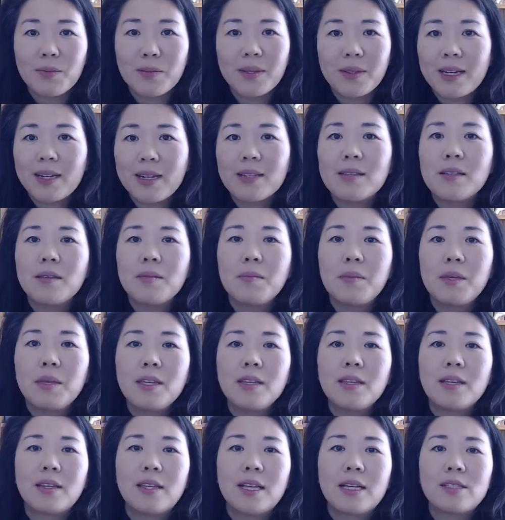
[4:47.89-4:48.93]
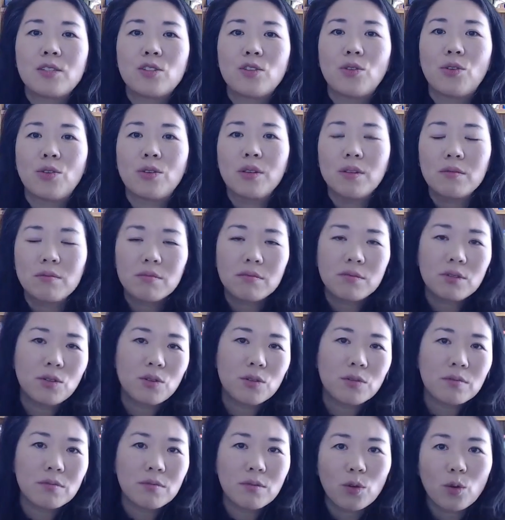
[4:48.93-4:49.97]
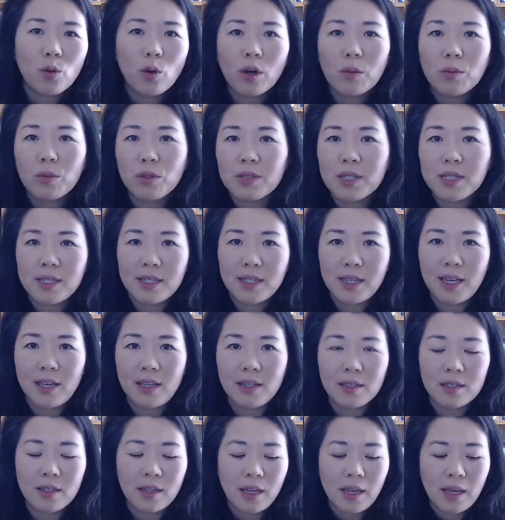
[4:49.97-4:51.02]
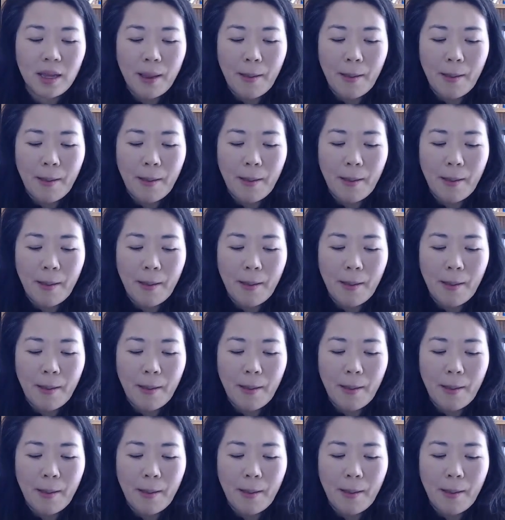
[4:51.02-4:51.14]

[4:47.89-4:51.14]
but that doesn't mean that that's your normal state.